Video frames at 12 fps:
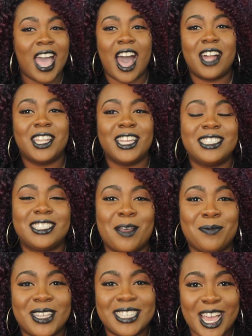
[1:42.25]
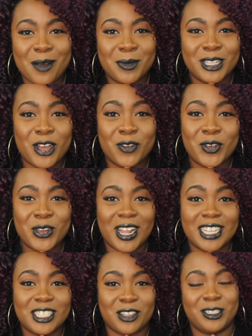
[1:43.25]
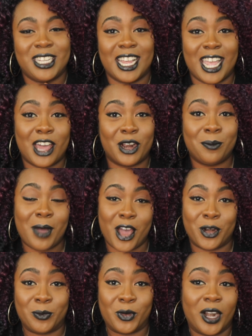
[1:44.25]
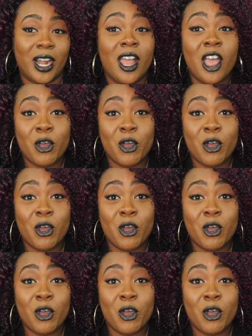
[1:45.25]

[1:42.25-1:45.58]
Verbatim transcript: I'll link something down below for you guys to go check out on Pottermore.